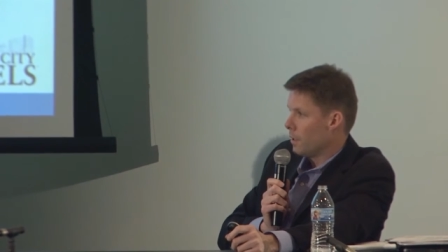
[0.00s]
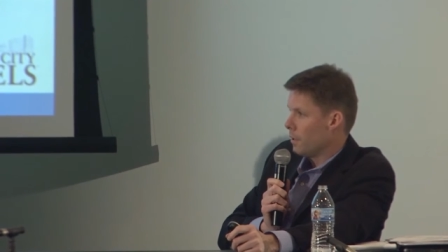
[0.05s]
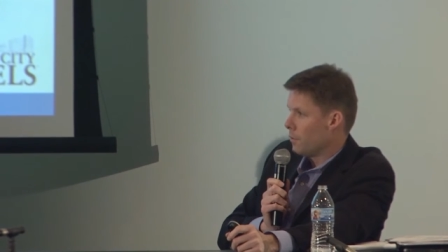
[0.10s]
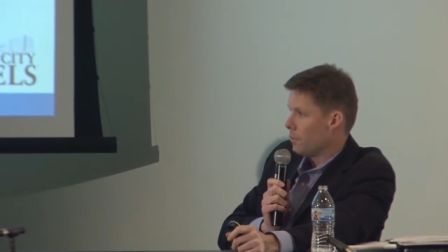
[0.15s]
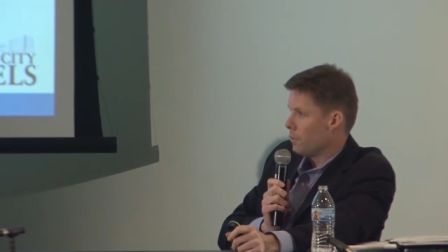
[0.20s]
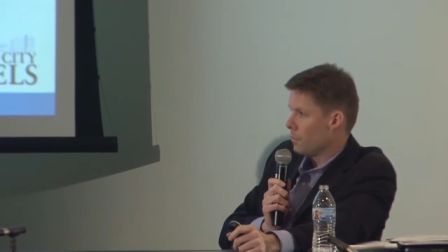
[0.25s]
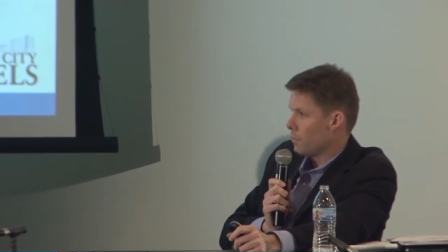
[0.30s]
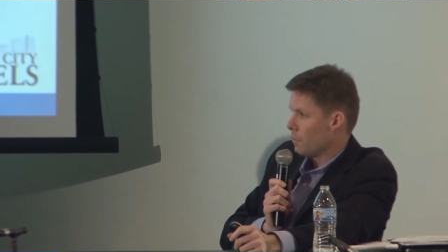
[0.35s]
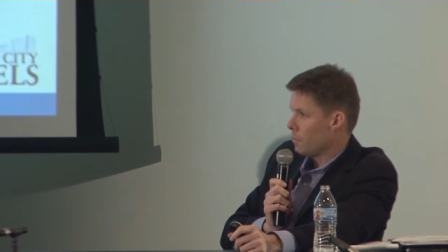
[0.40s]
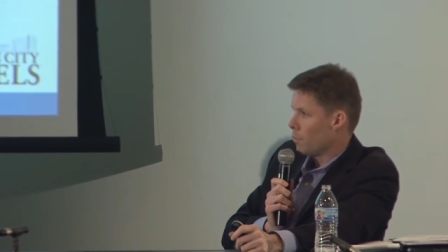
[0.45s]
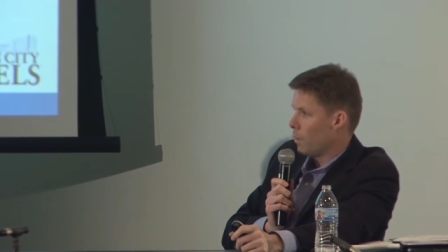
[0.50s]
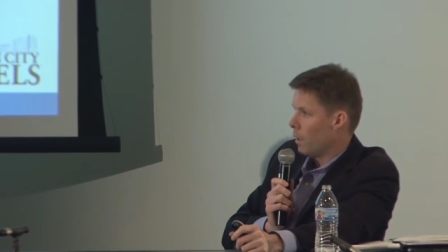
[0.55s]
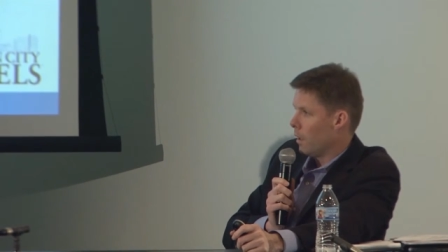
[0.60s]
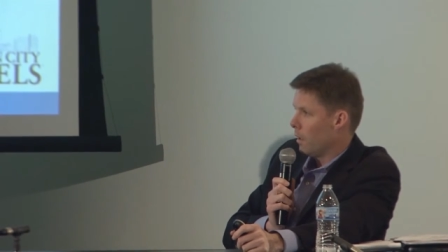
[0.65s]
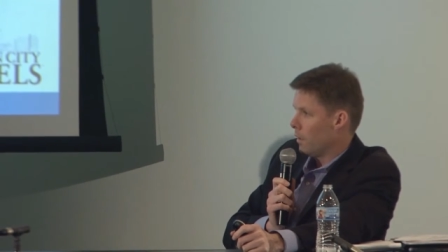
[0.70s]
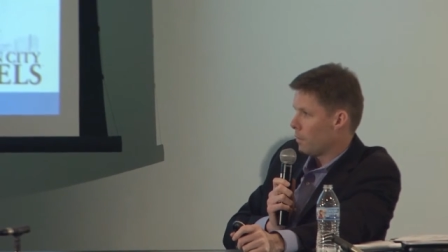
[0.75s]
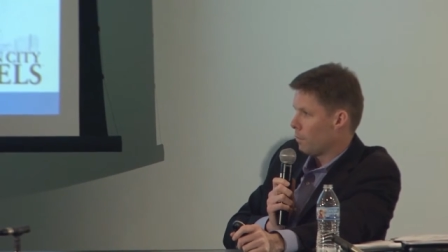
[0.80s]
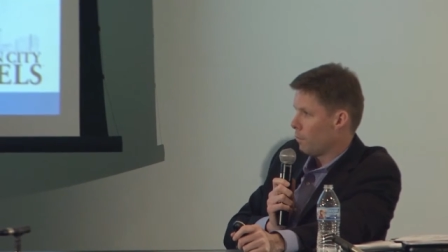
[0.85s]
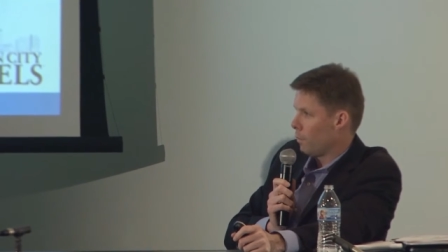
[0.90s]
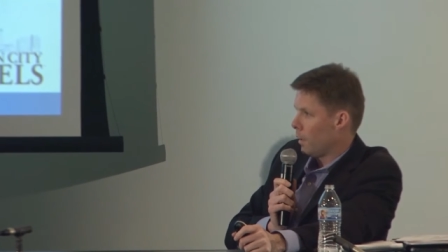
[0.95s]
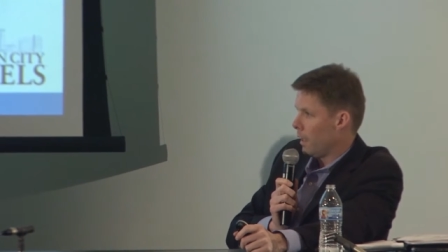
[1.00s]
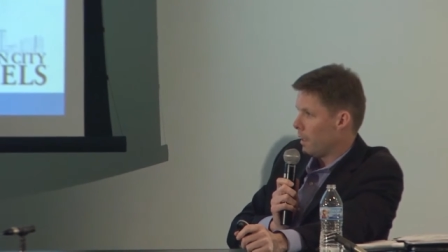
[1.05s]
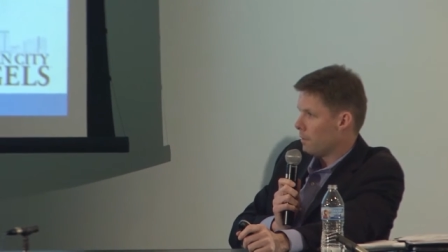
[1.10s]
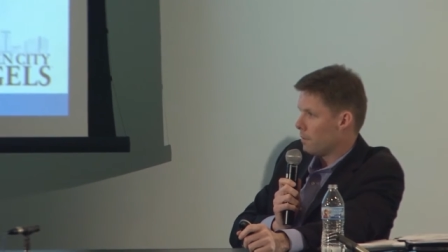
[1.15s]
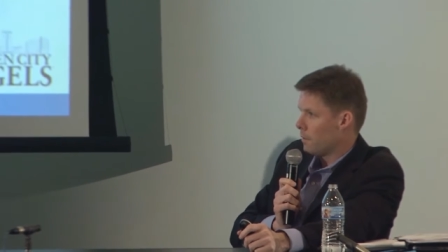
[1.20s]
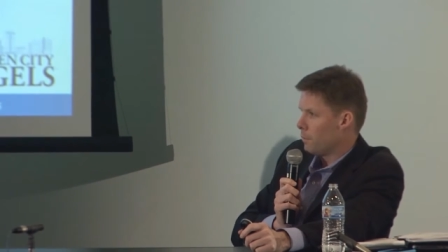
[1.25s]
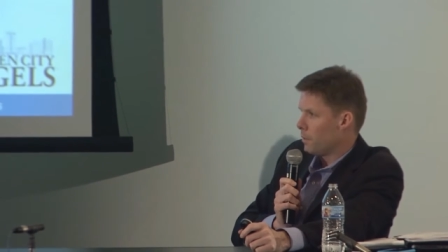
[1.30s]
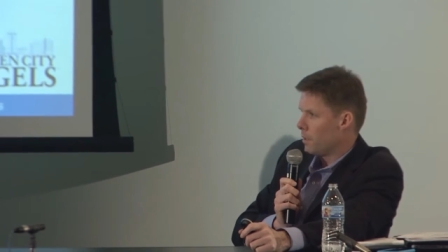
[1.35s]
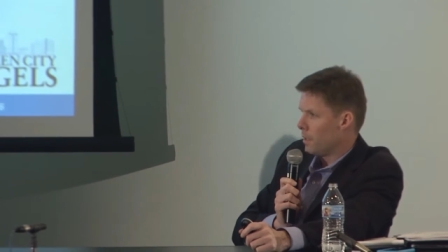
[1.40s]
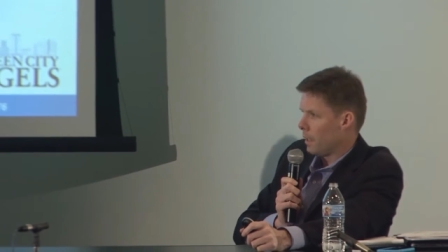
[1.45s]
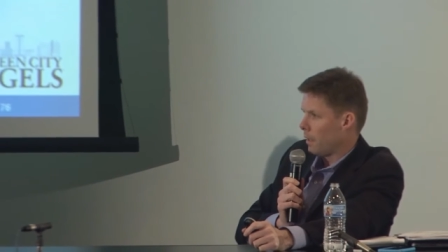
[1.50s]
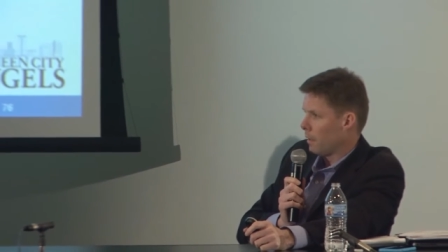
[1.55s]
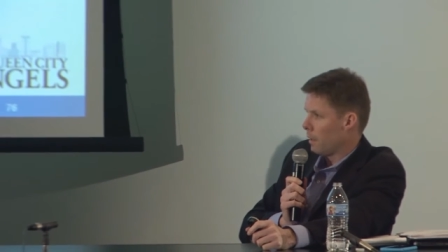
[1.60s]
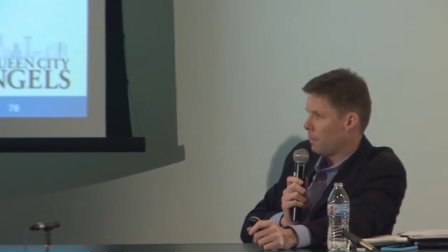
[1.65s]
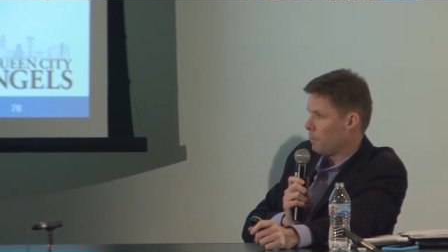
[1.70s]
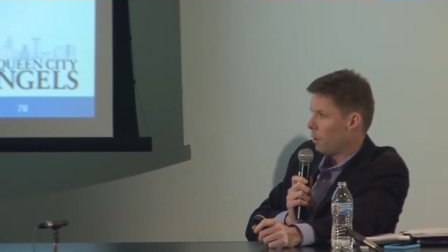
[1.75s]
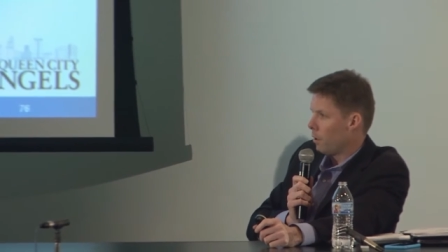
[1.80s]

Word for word: issues as well as it relates to particularly